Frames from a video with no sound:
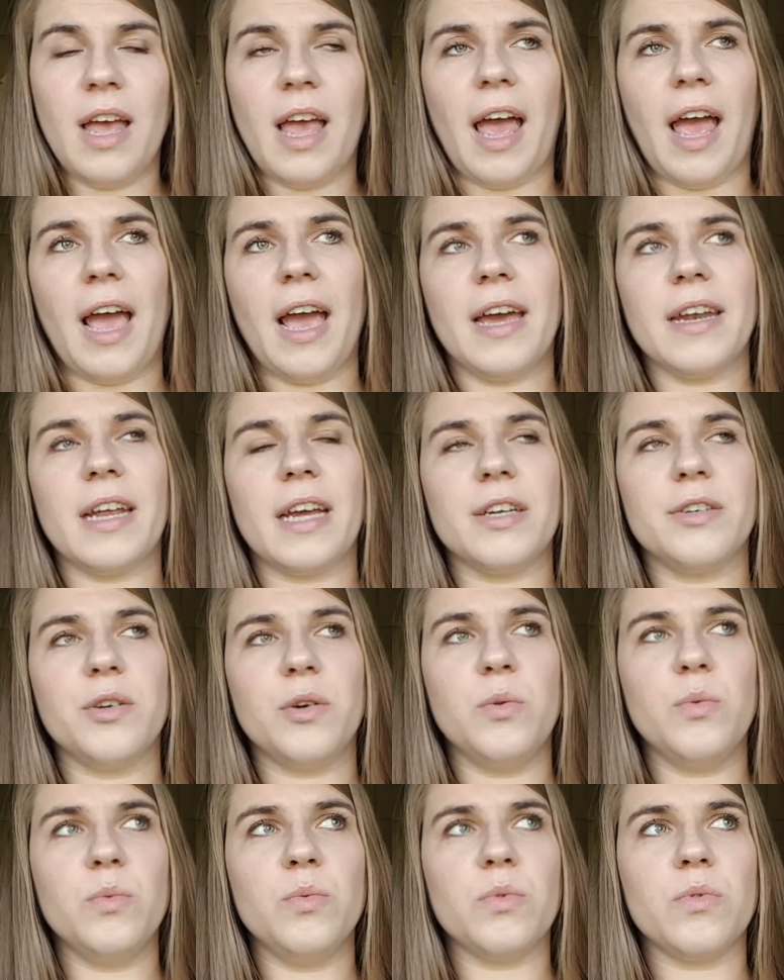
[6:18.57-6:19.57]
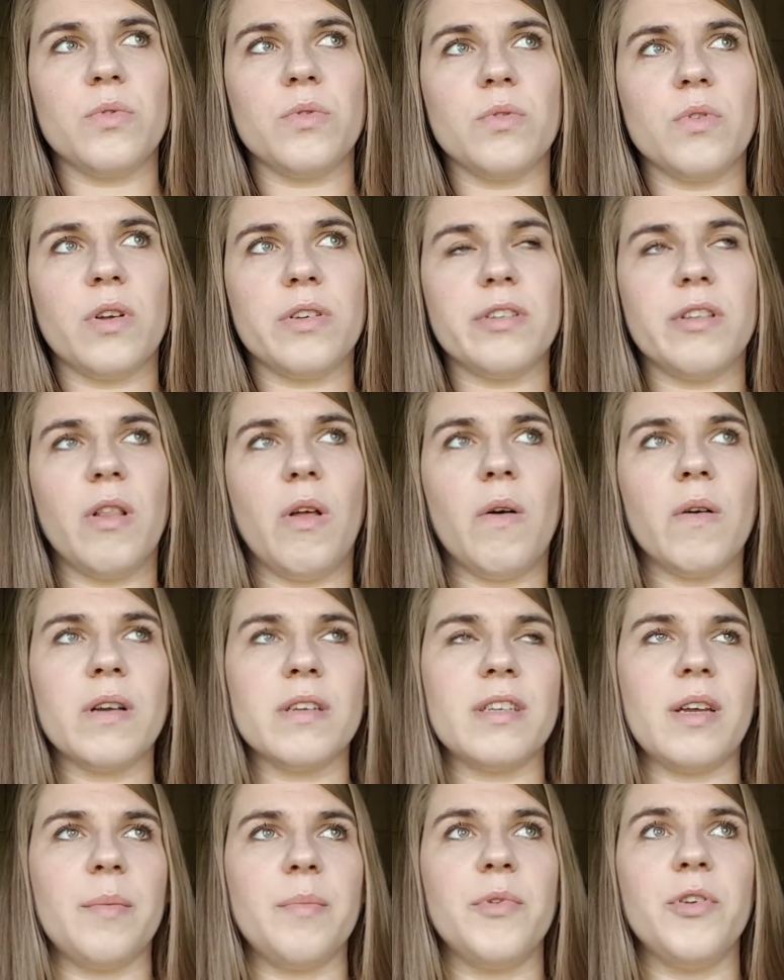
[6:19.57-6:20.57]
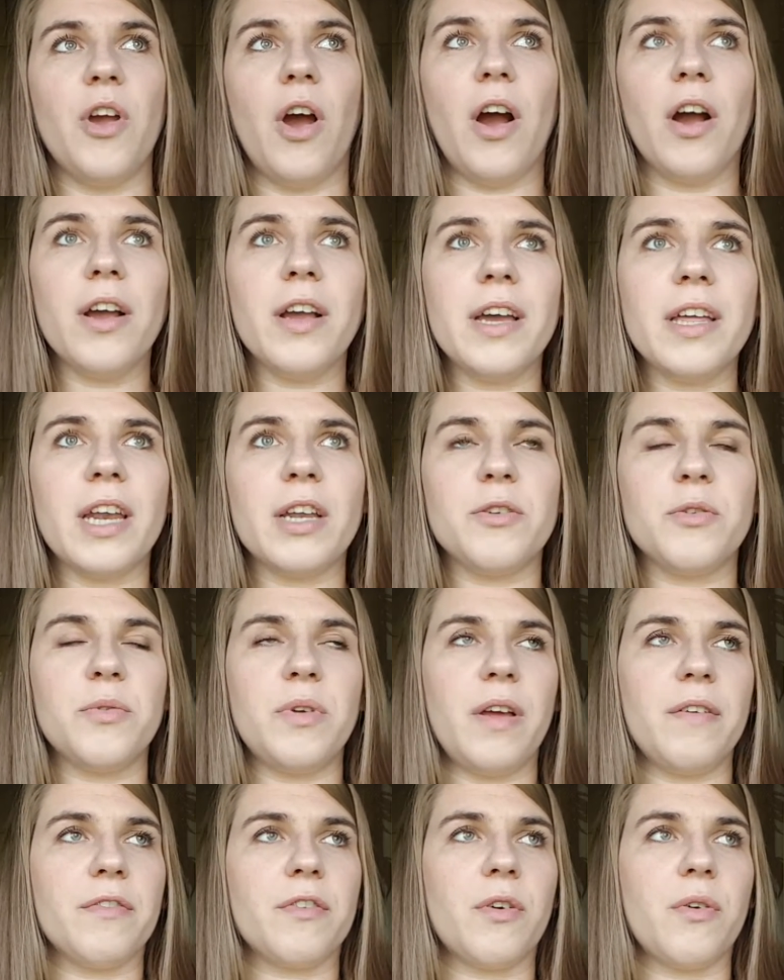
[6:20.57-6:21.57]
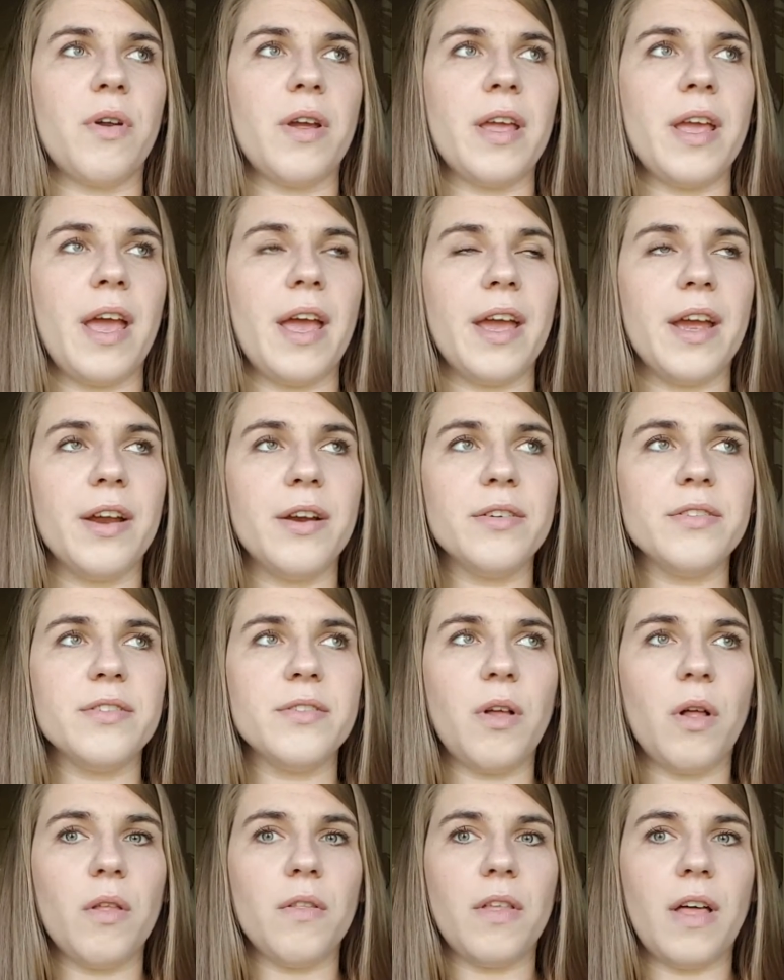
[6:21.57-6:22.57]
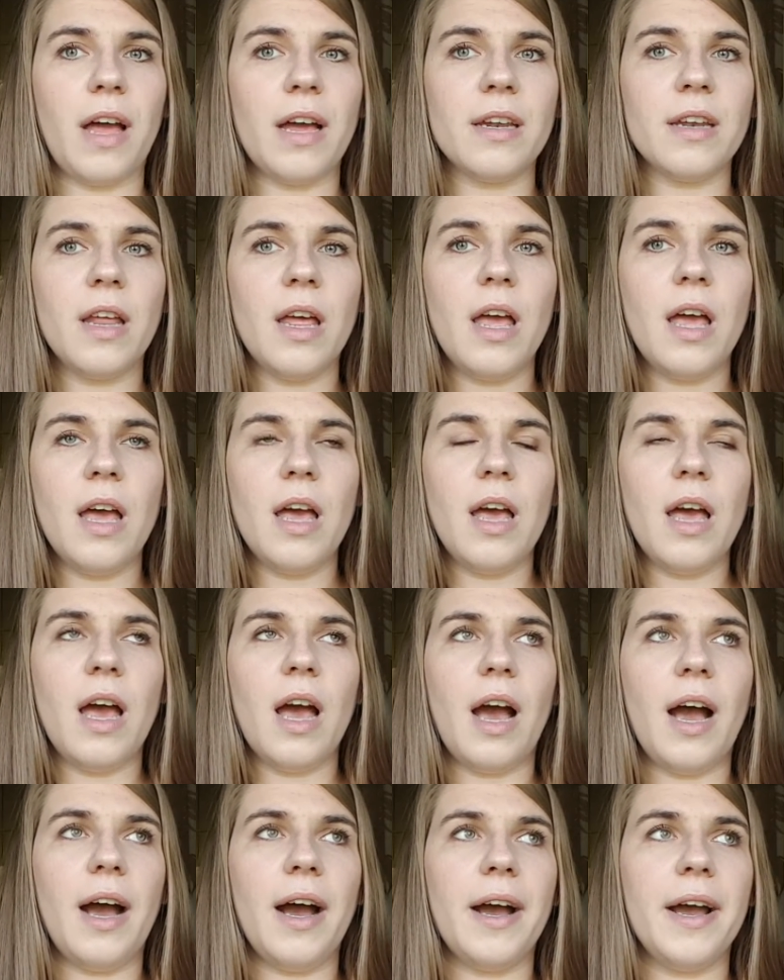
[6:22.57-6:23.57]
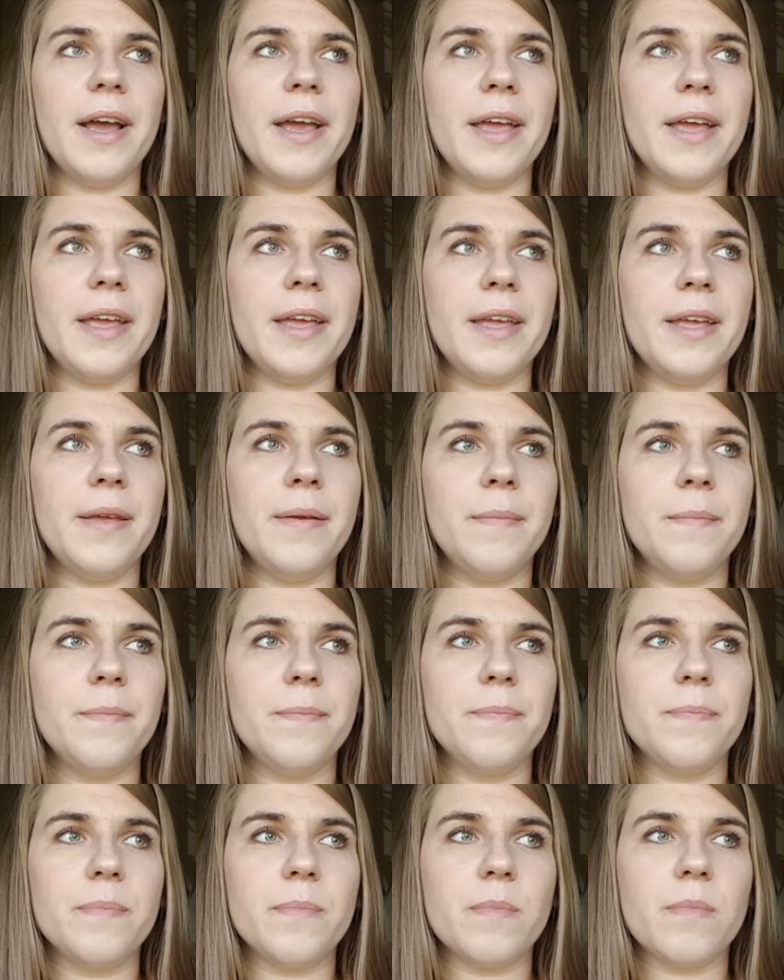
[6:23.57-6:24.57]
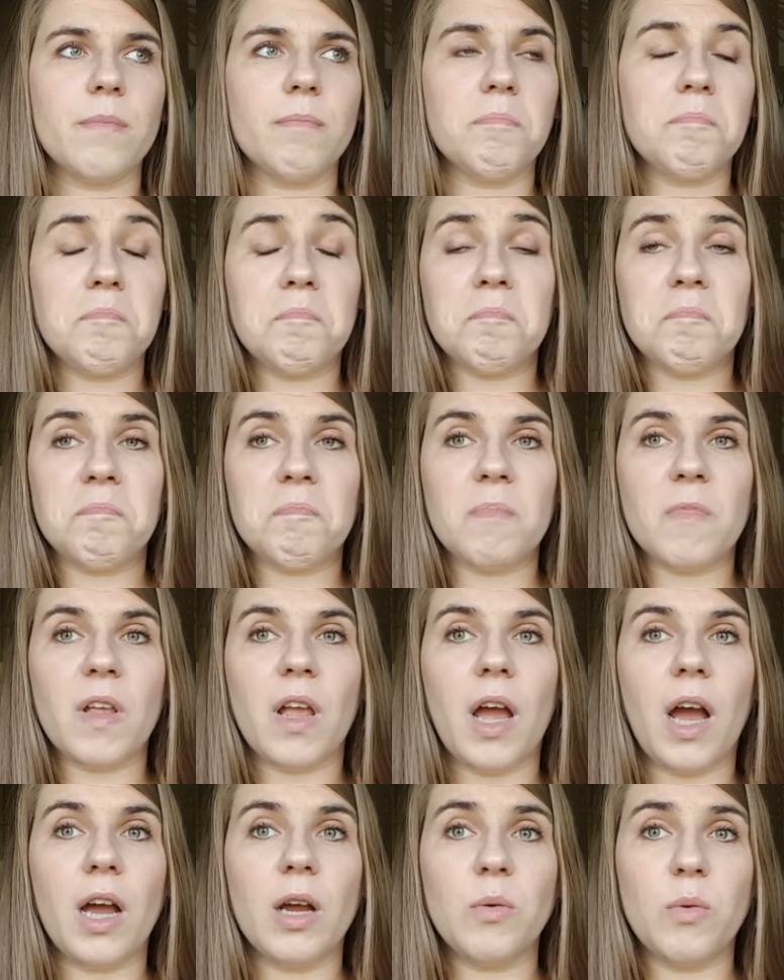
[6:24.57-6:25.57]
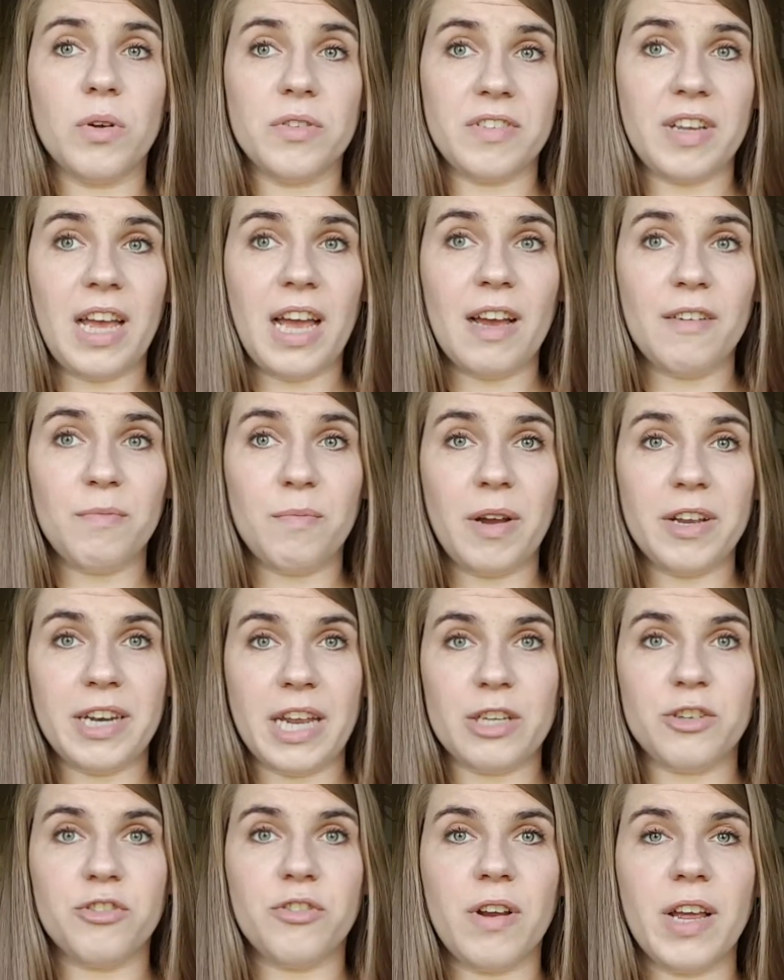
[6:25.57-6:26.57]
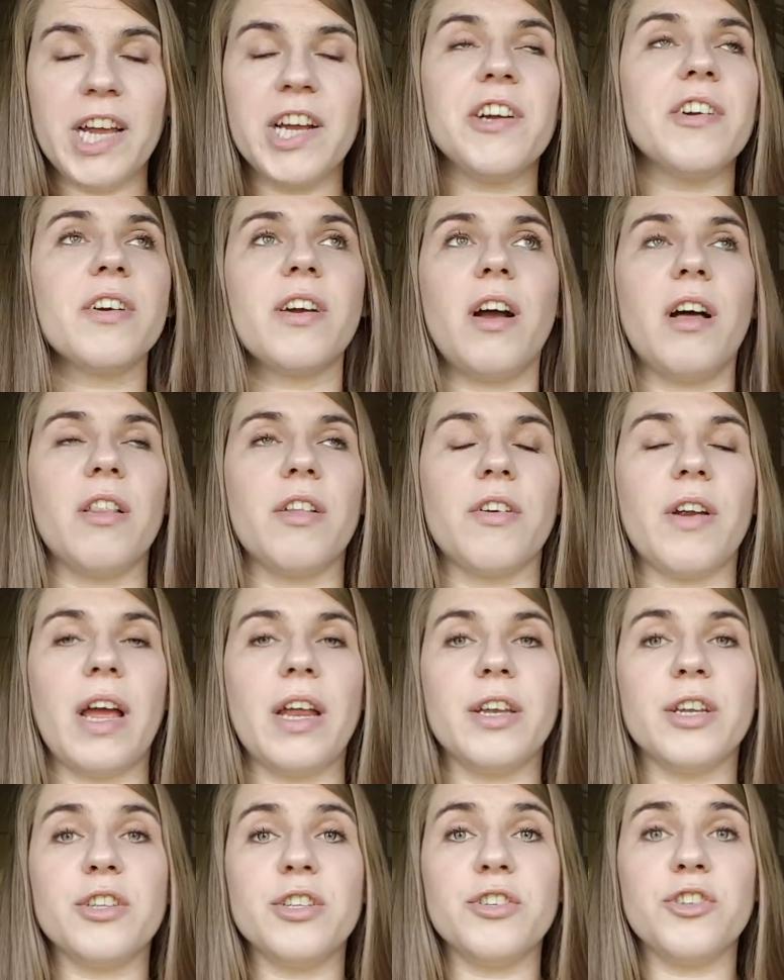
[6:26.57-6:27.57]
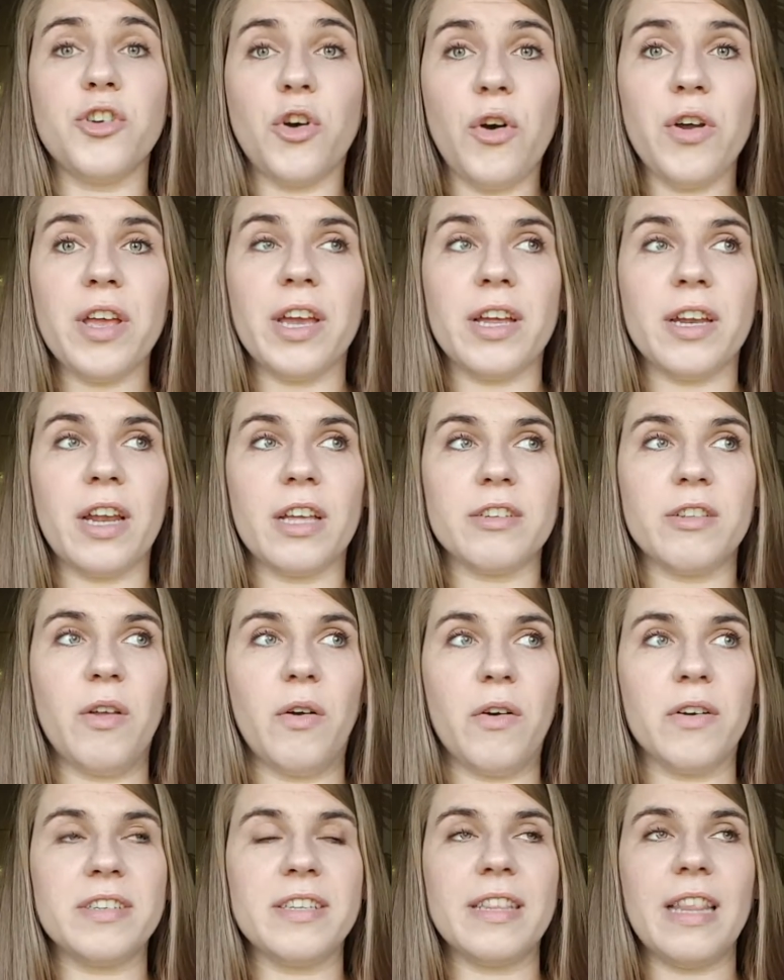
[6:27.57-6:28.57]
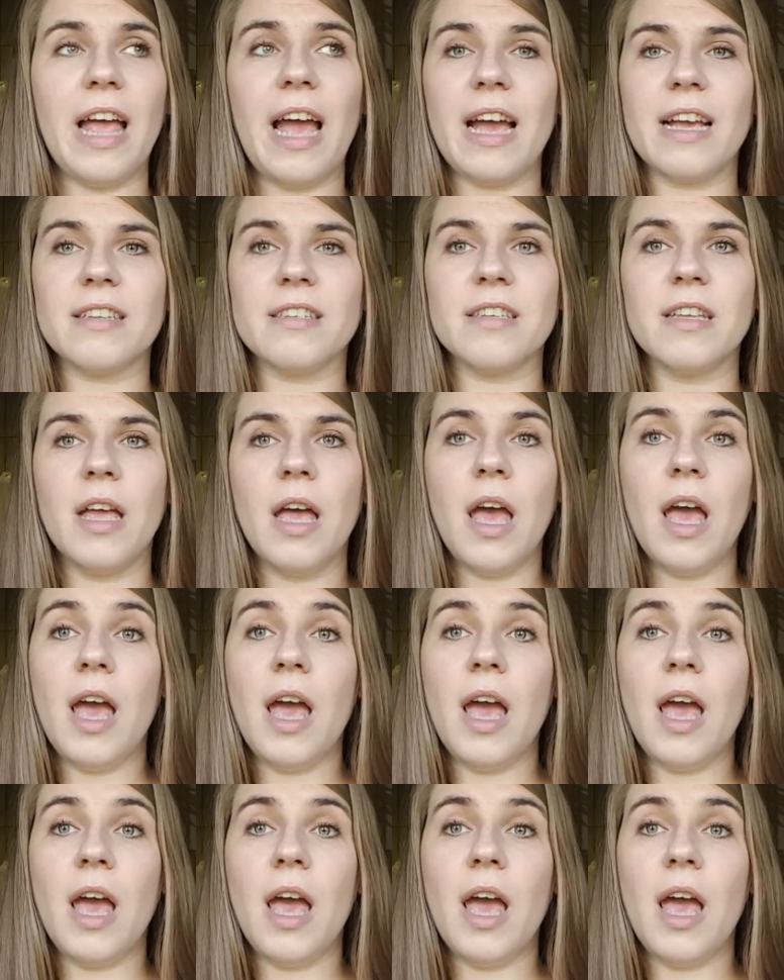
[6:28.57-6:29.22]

And I don't, as long as I'm young and I don't have gray hairs and all that, I want to have my natural hair color and enjoy it as long as it lasts.